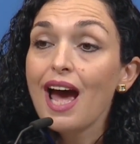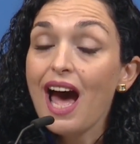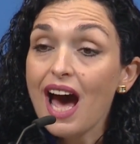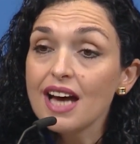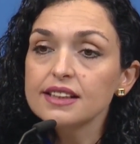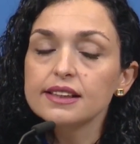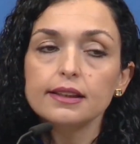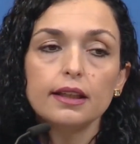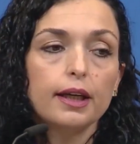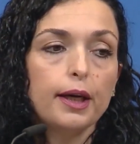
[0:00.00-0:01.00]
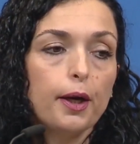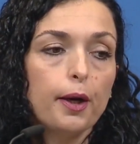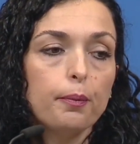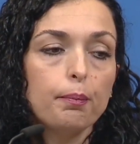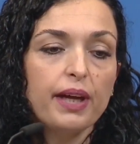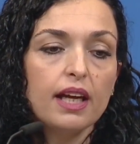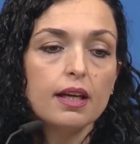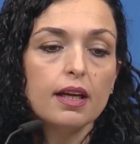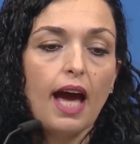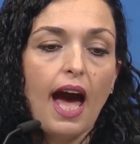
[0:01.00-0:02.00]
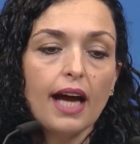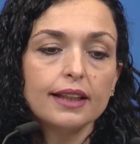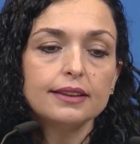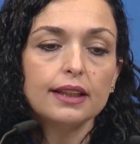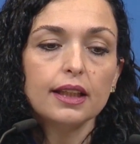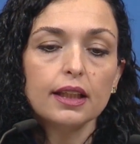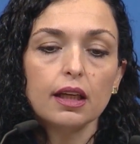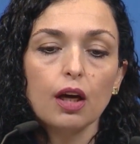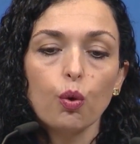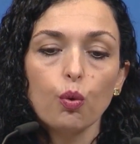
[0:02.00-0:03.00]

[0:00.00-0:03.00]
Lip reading: has been acting